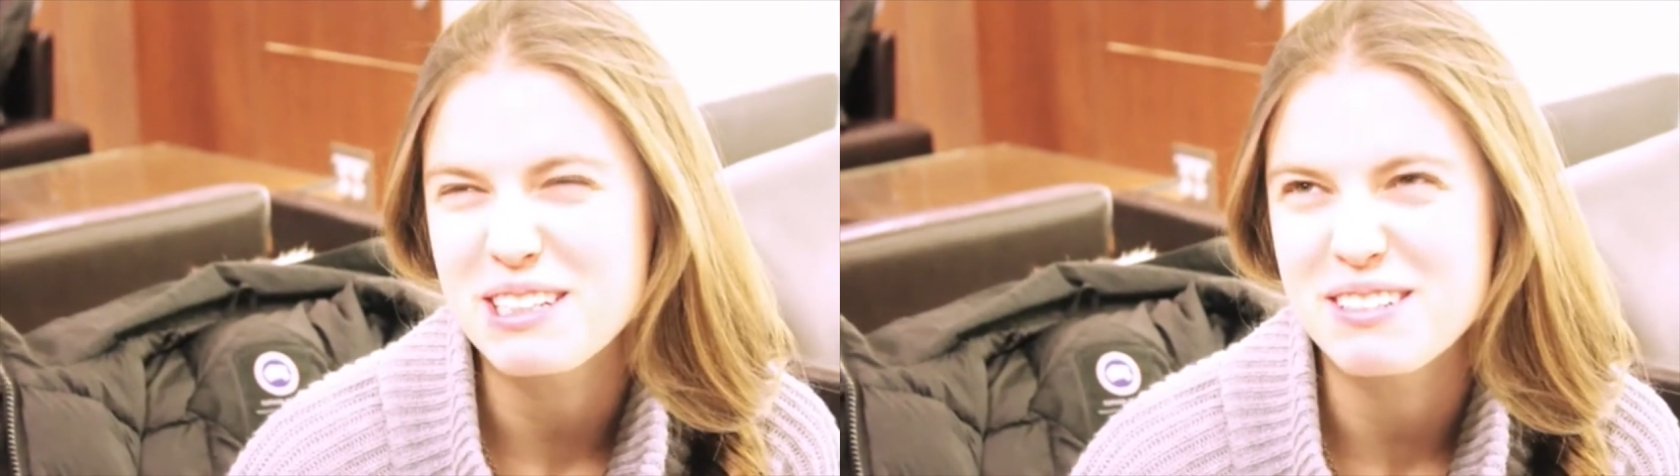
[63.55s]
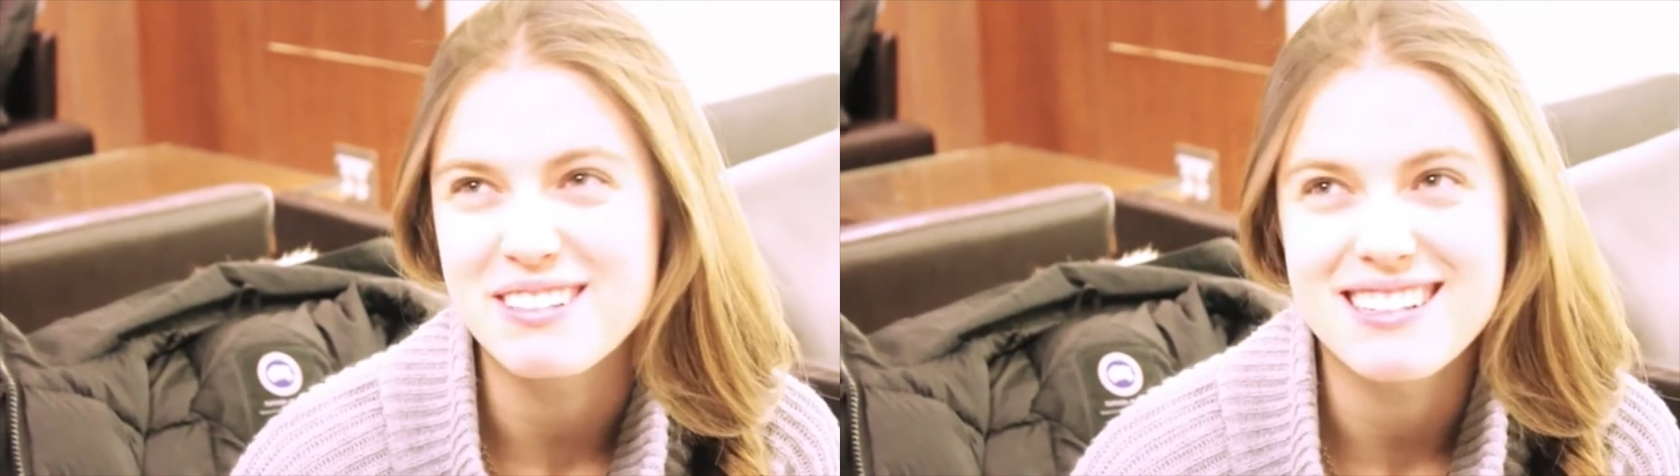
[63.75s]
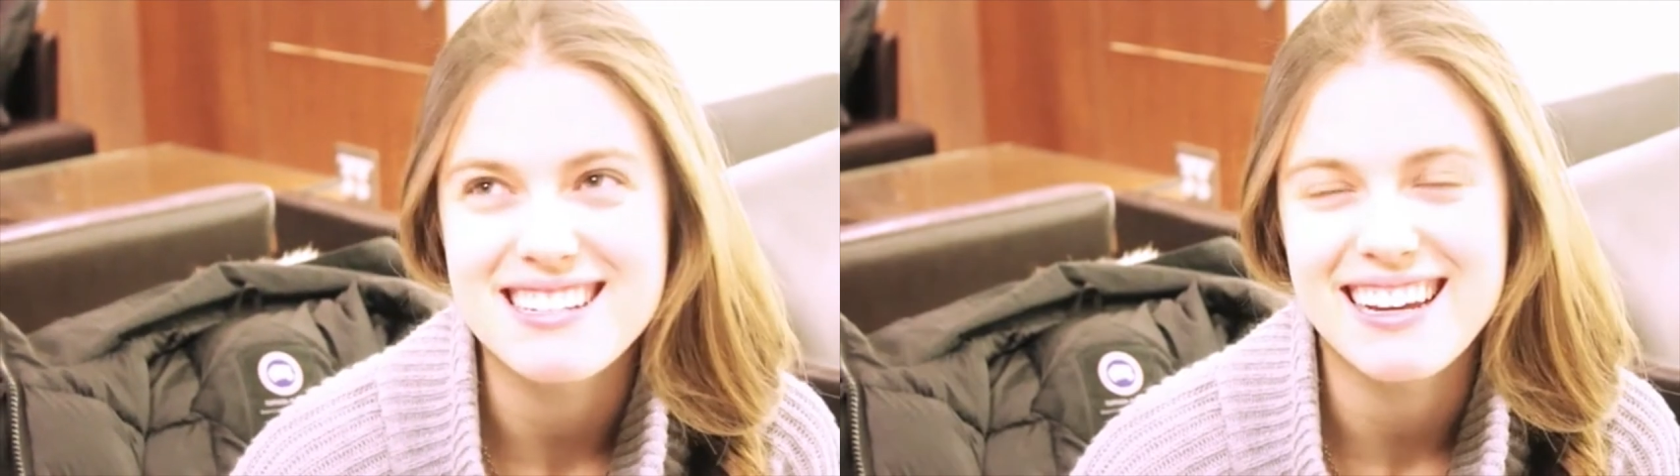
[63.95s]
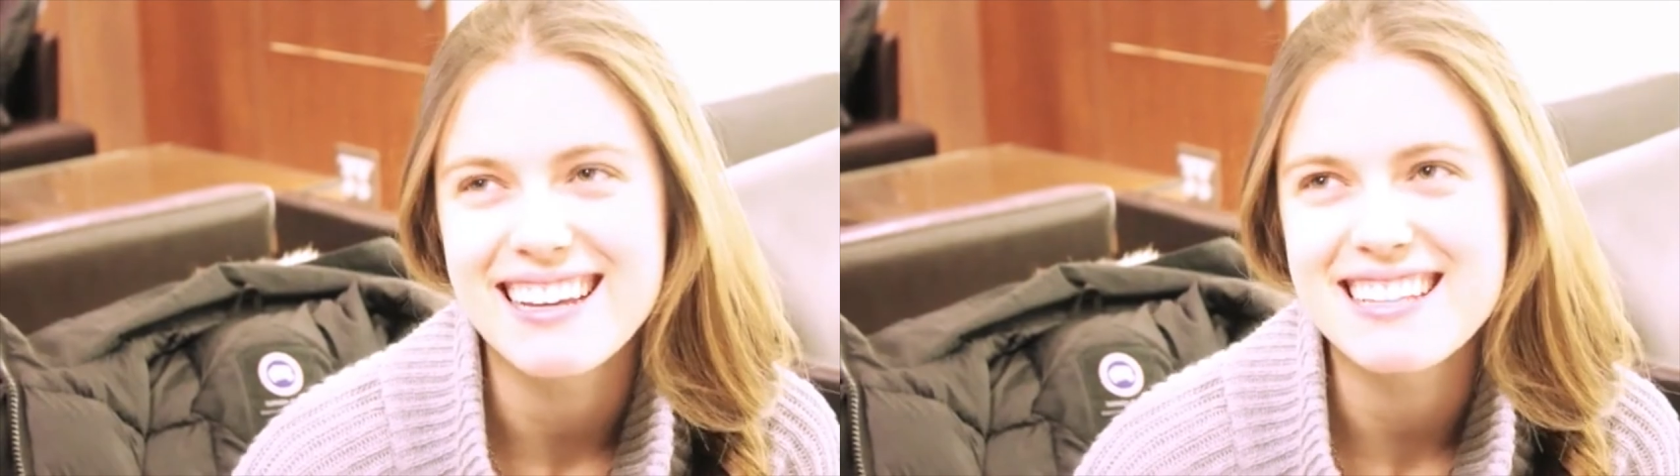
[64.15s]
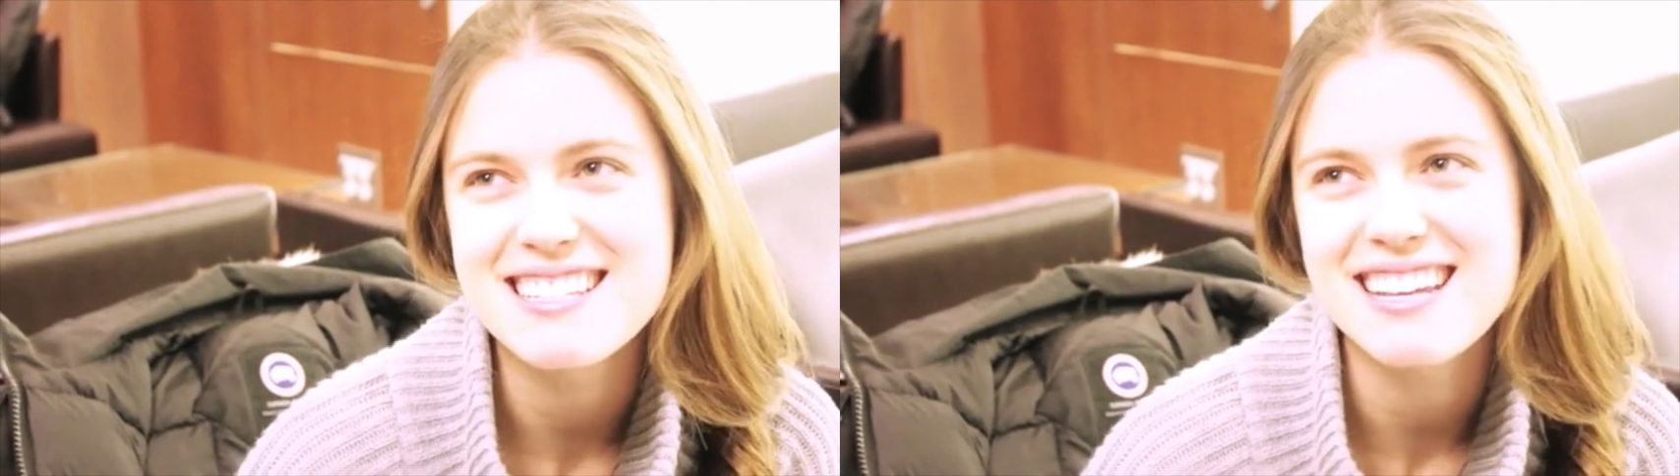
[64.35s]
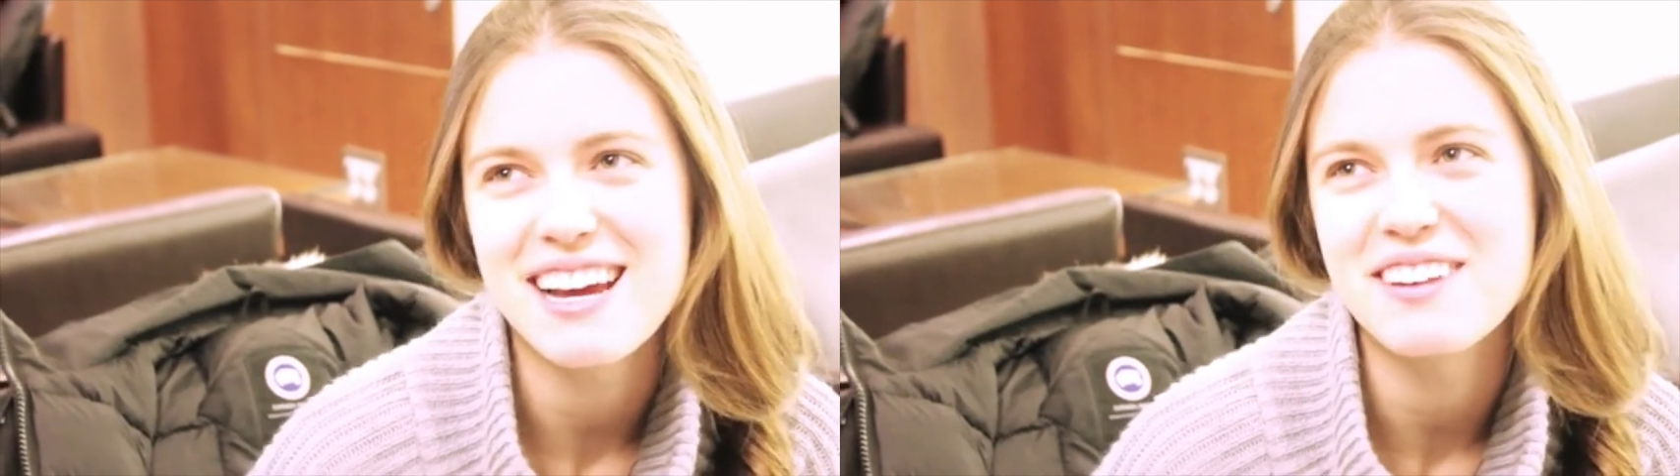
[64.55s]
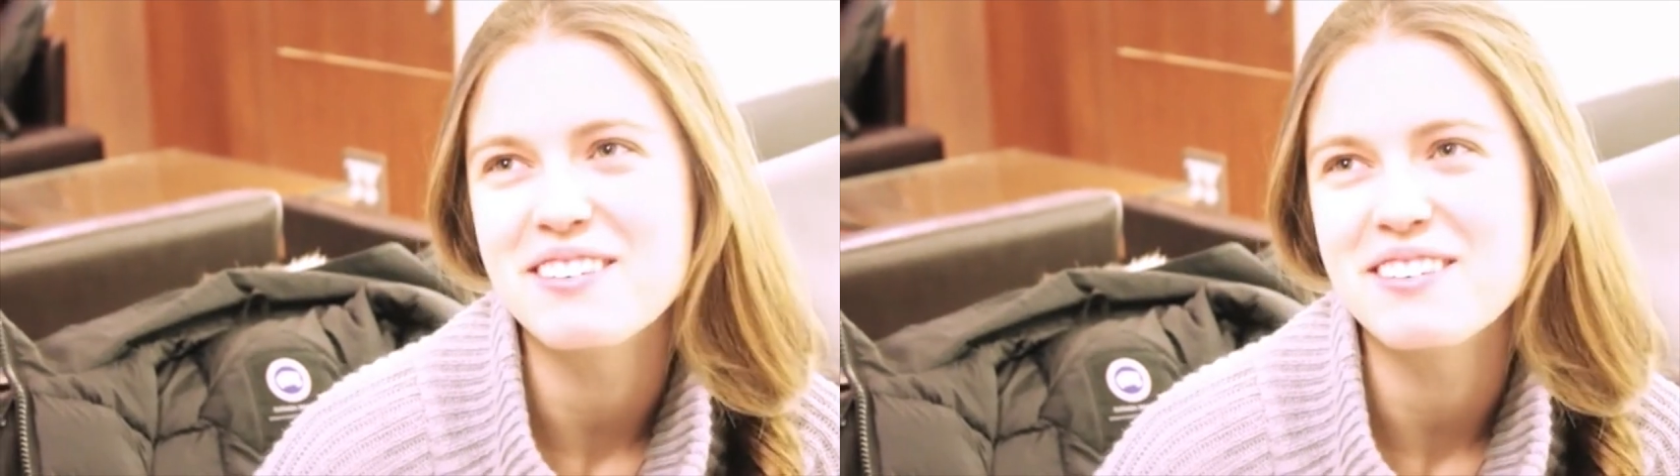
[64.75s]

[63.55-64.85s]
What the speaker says: Political Science.